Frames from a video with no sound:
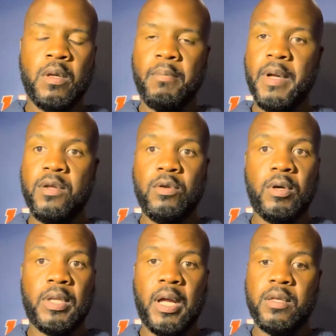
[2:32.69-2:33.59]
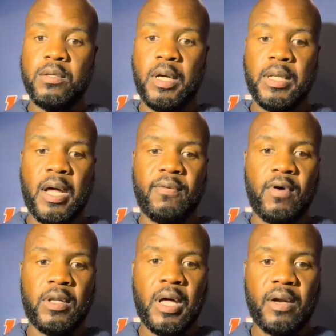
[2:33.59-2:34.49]
Man, you know, a lot of
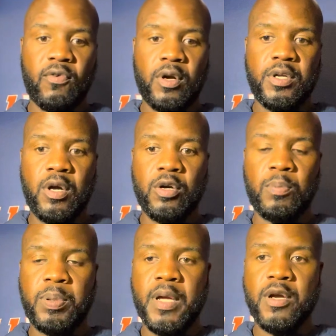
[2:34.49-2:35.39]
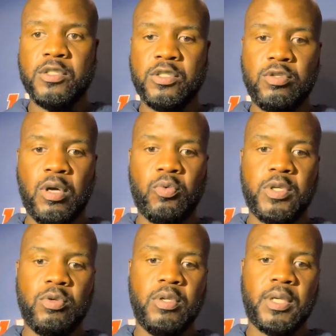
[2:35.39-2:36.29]
our younger players, you know, when
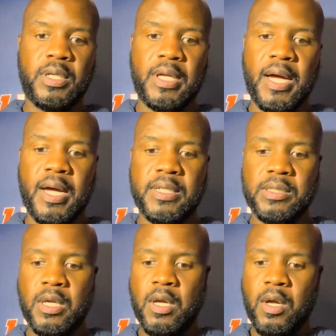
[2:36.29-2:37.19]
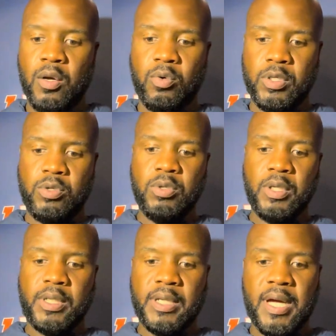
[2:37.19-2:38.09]
you look at guys like
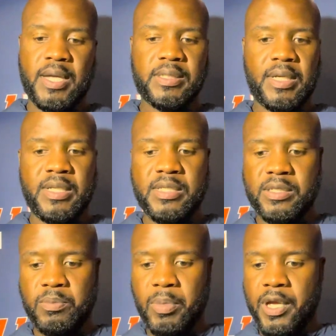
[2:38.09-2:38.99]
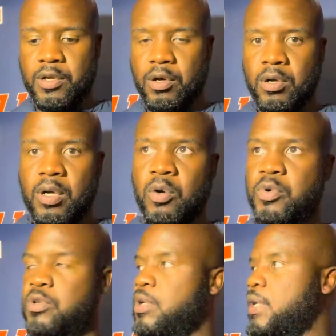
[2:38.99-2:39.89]
Easton Baker,
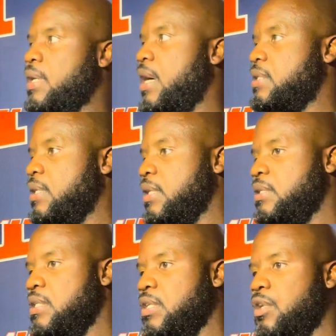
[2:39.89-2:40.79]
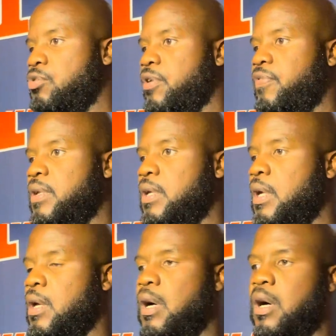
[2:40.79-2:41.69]
when you look at guys like TJ Griffin,
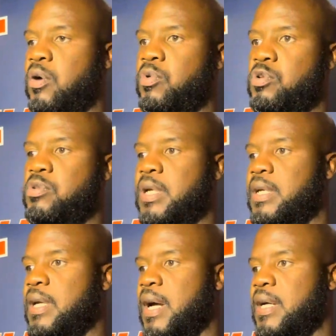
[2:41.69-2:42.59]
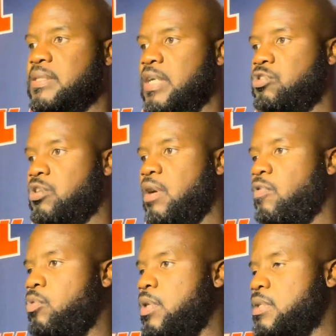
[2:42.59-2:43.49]
when you take guys that travel
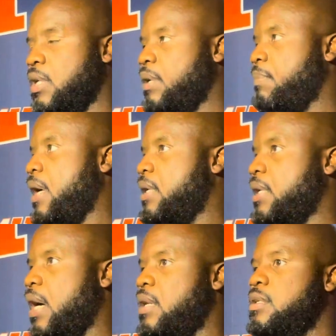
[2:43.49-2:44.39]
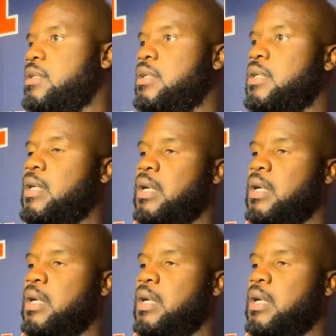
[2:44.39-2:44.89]
with us like Malachi Hood,